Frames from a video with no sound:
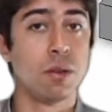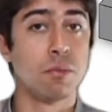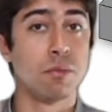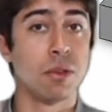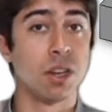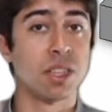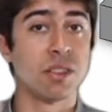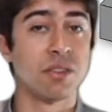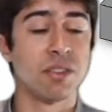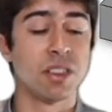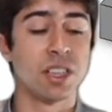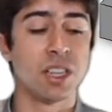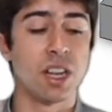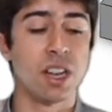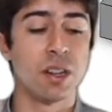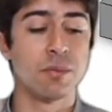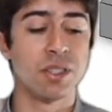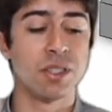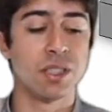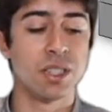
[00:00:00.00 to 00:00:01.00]
Most of the
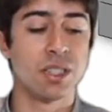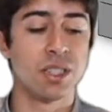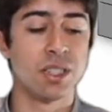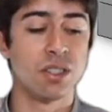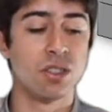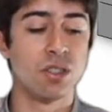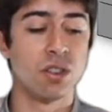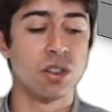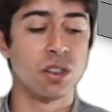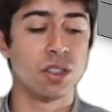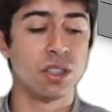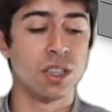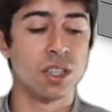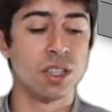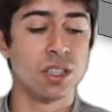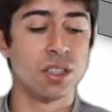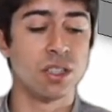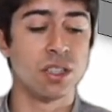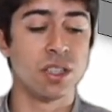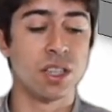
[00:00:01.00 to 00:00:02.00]
times this is not,
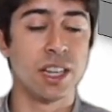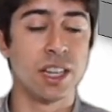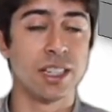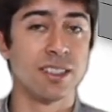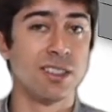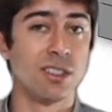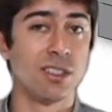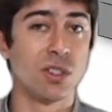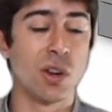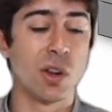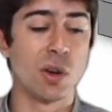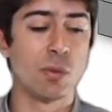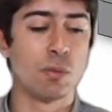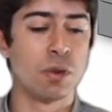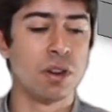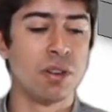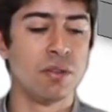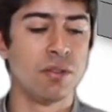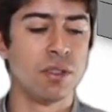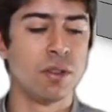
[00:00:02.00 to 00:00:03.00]
it is selected as no
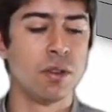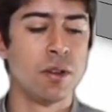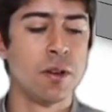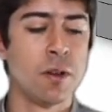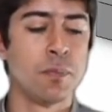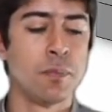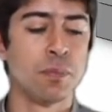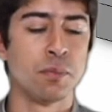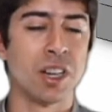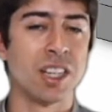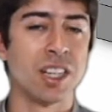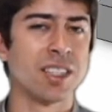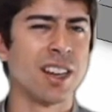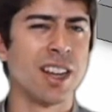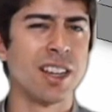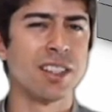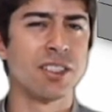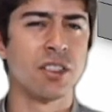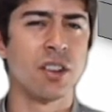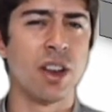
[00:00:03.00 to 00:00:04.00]
preview, but it's
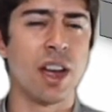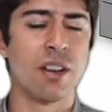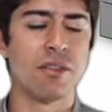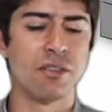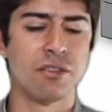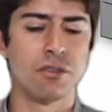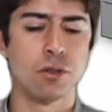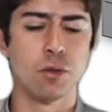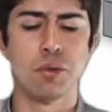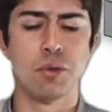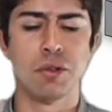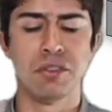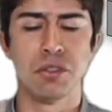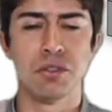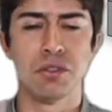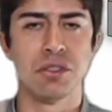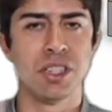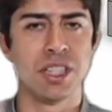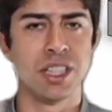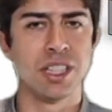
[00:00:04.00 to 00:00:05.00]
nice to have a full preview
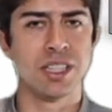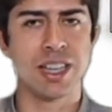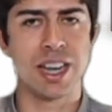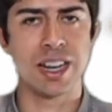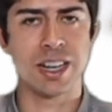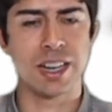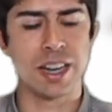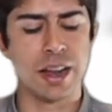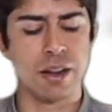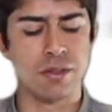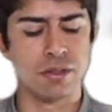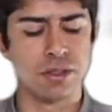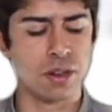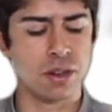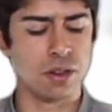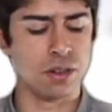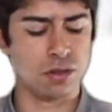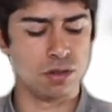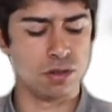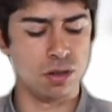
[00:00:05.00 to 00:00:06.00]
to see exactly how it's
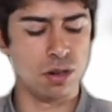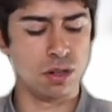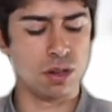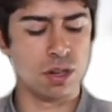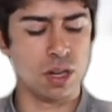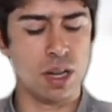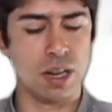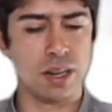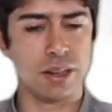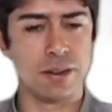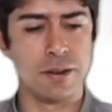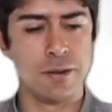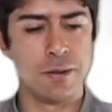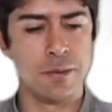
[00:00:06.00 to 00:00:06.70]
going to look like.